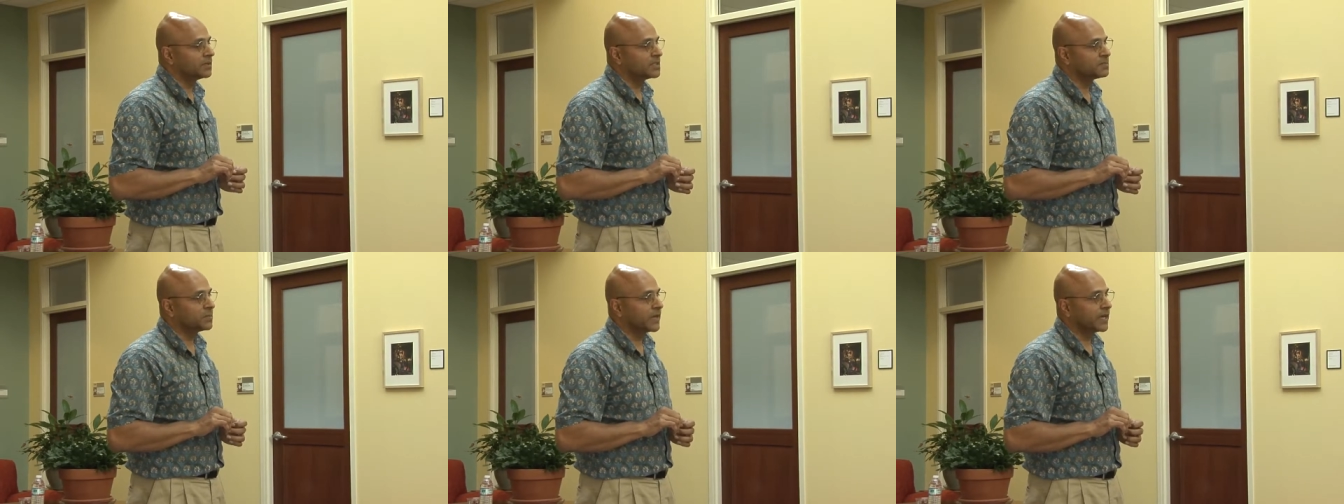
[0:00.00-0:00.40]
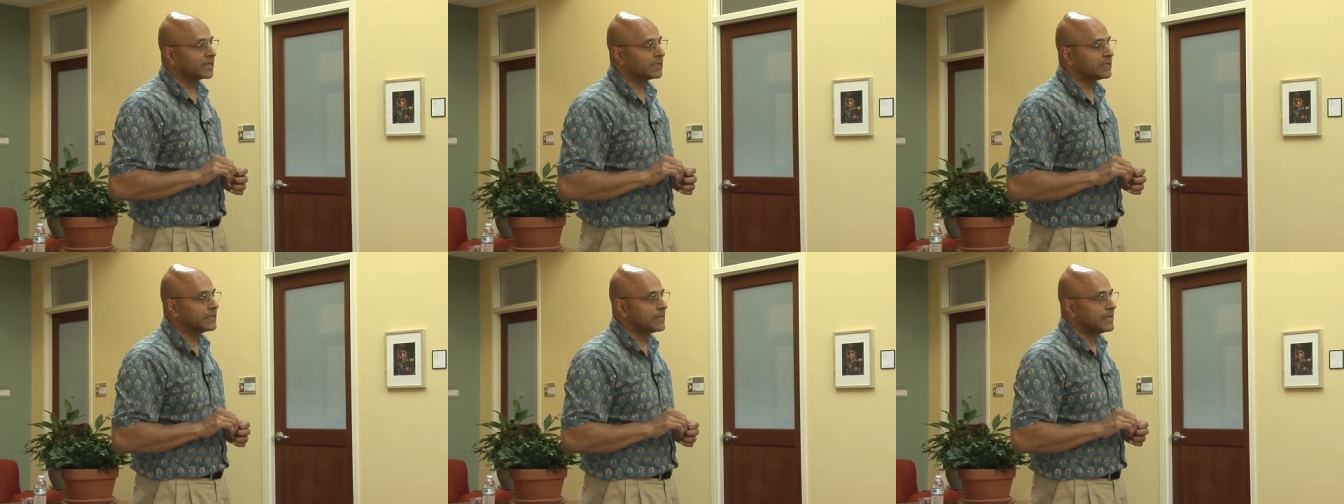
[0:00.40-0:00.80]

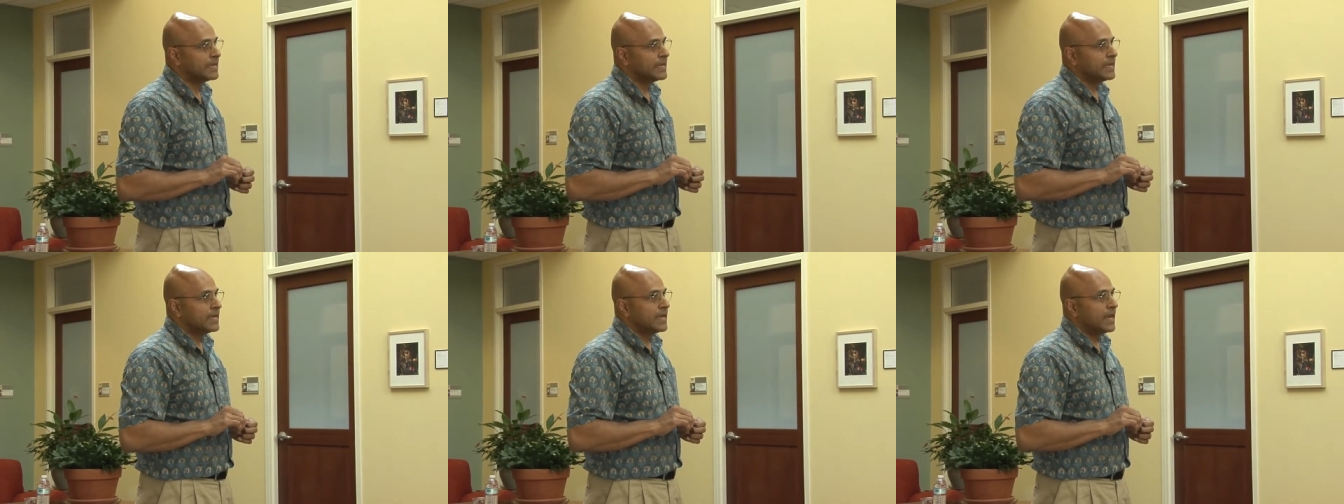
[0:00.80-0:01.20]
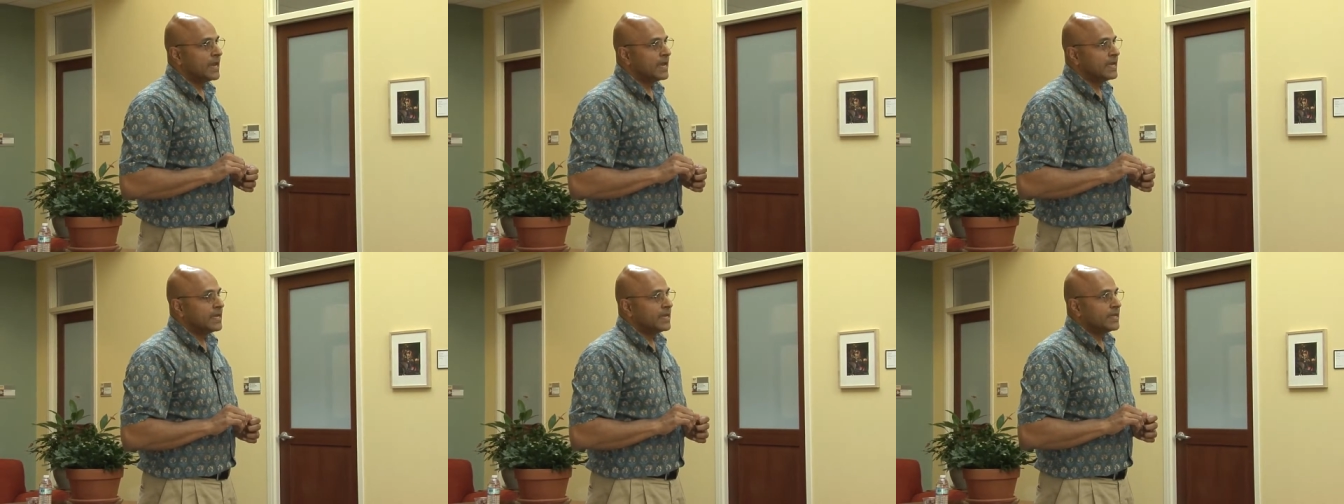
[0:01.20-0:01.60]
respect.
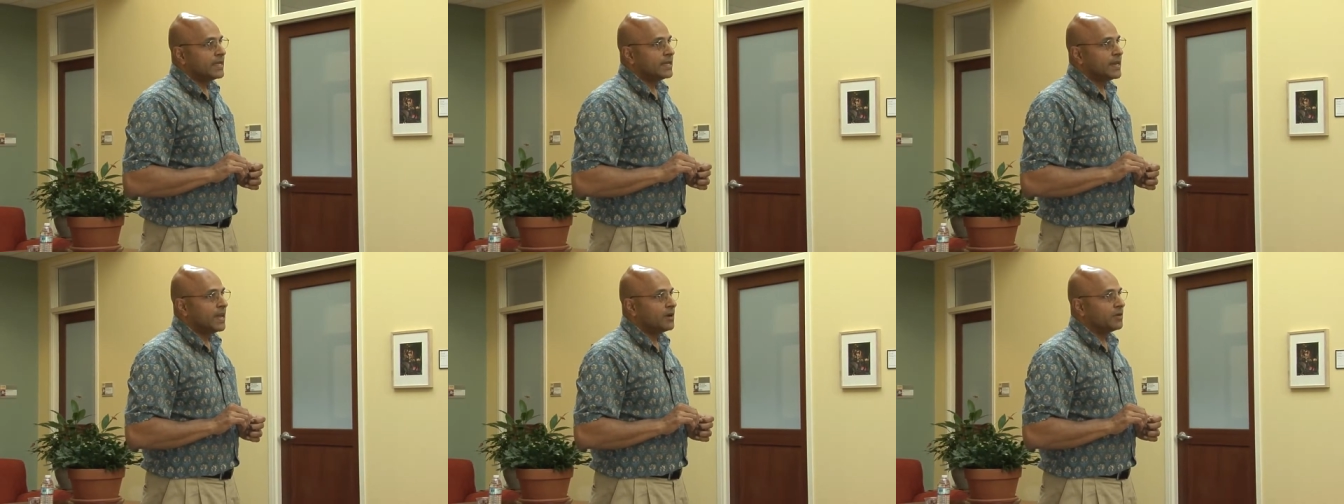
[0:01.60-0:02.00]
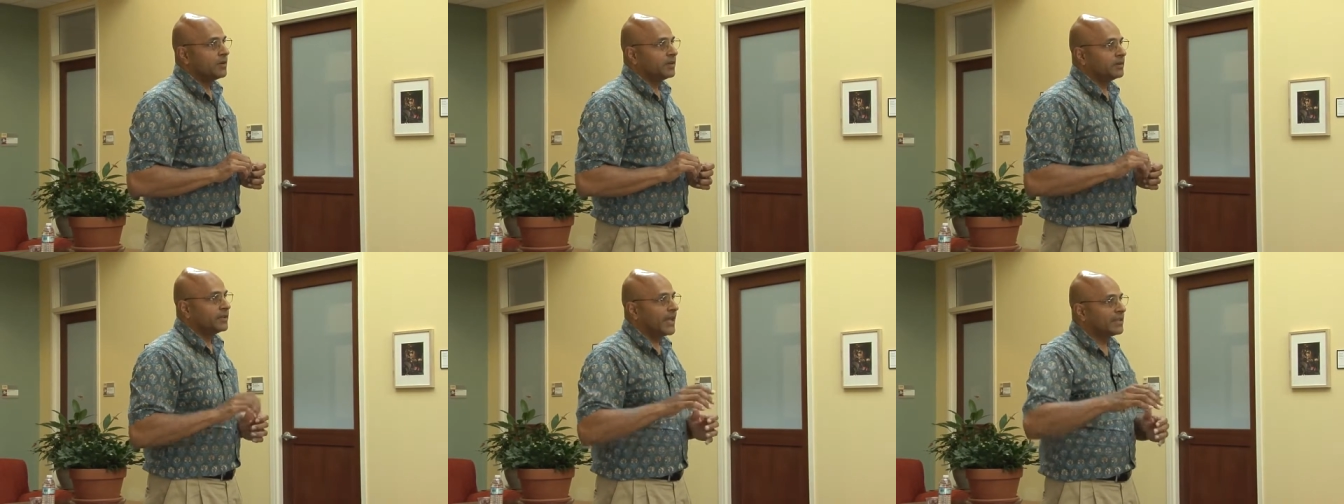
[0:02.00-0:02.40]

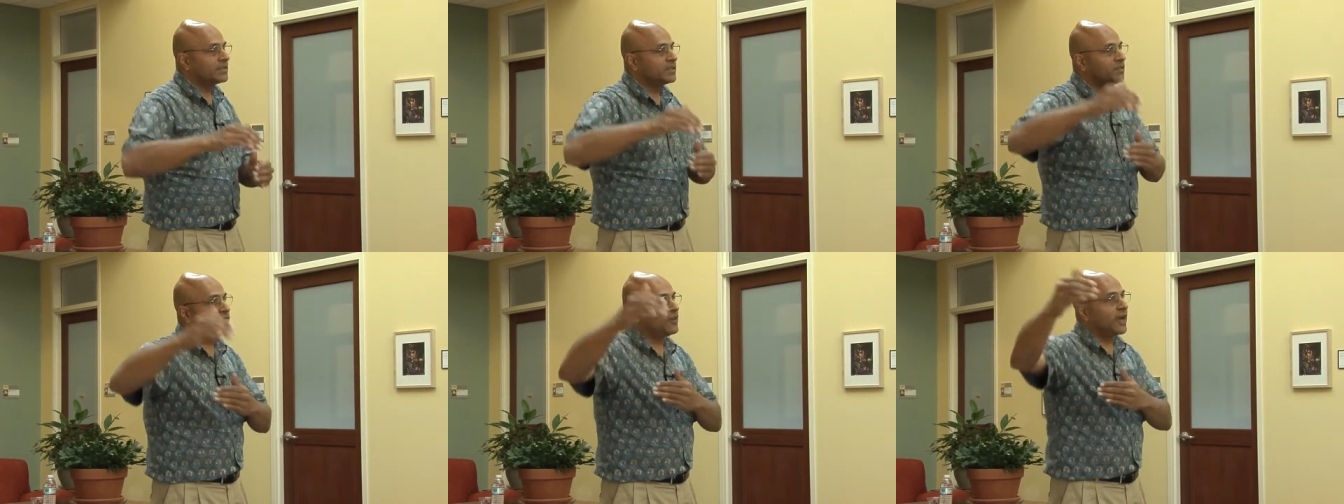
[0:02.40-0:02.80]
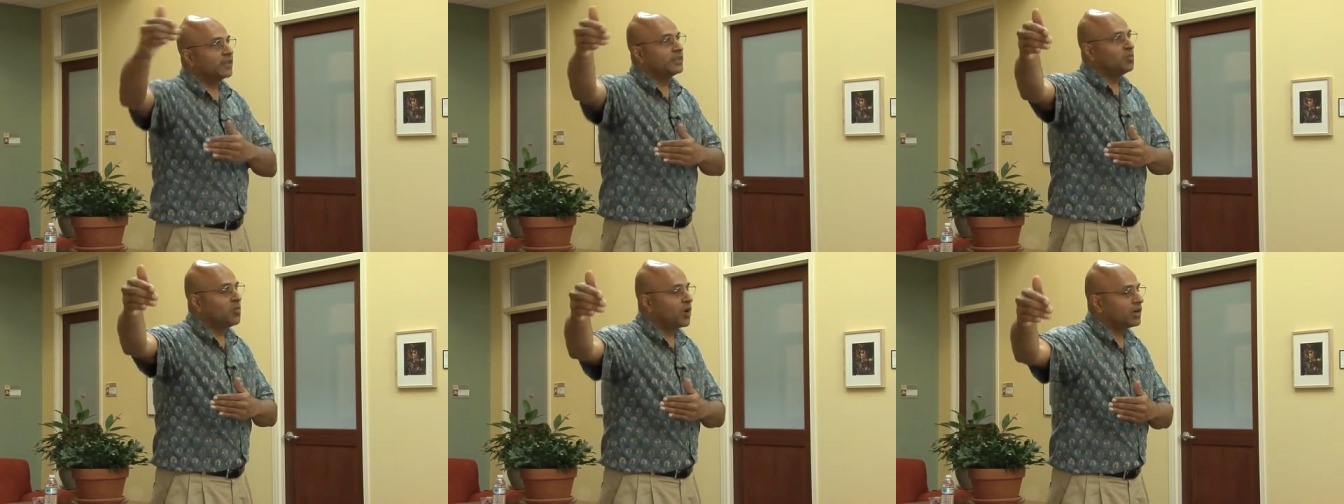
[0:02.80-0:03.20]
Now, that's in
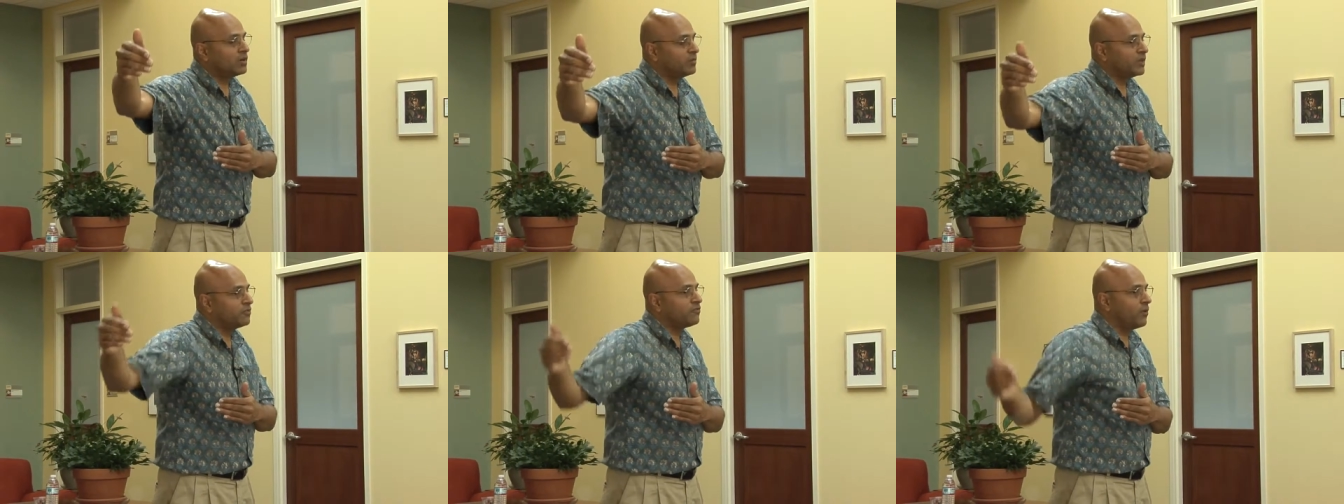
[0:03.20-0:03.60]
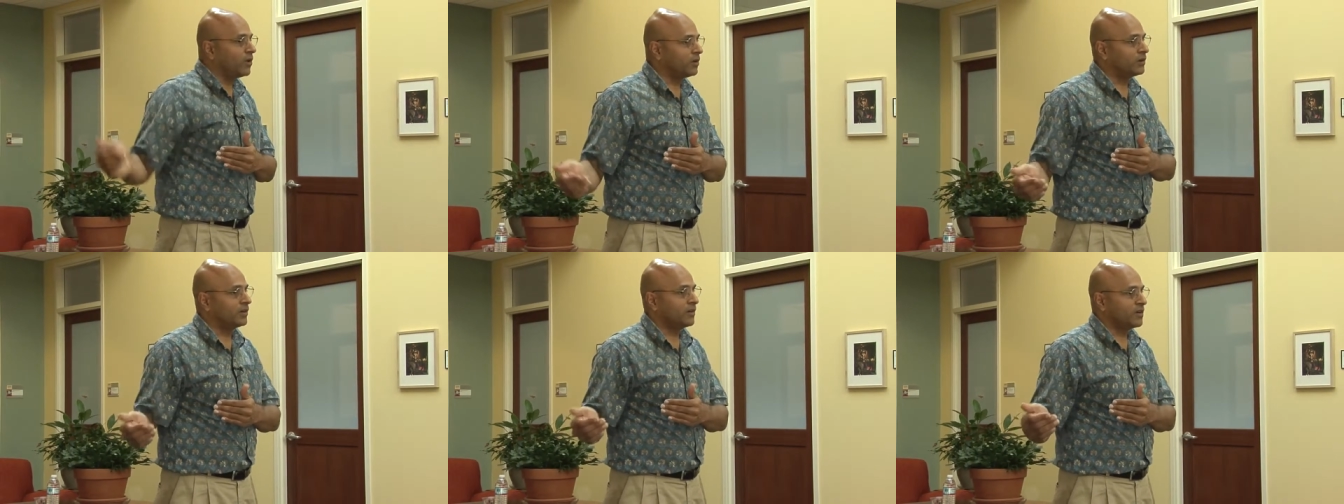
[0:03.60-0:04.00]
fact the model being
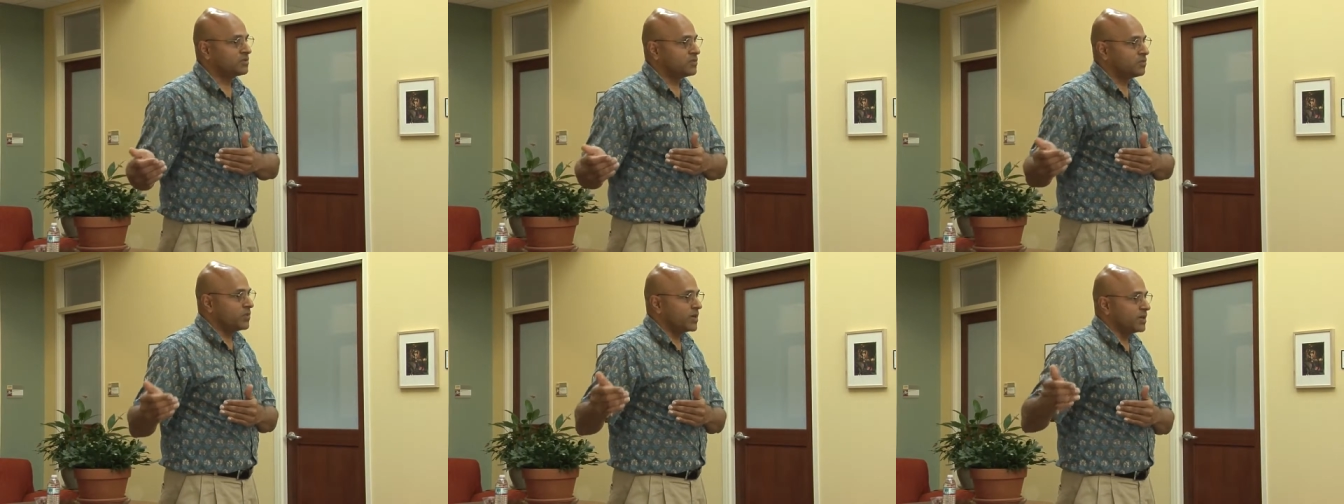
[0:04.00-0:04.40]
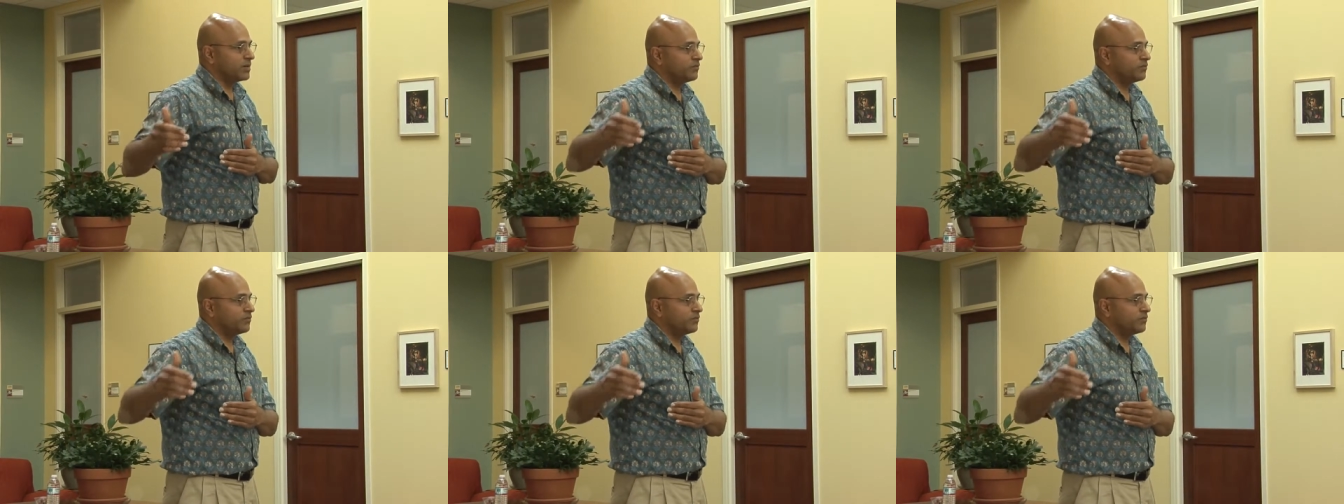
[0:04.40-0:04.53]
followed around the world.